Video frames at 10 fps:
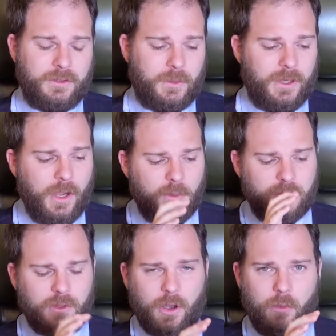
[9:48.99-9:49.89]
to it, which
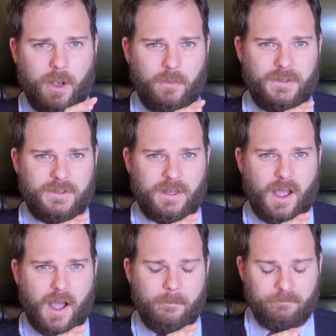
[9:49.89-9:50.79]
would go well with the
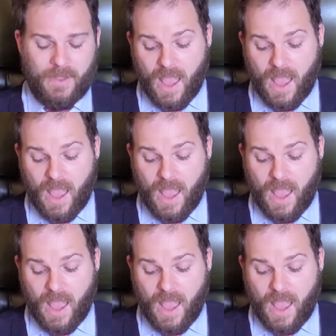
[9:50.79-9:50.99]
cigar.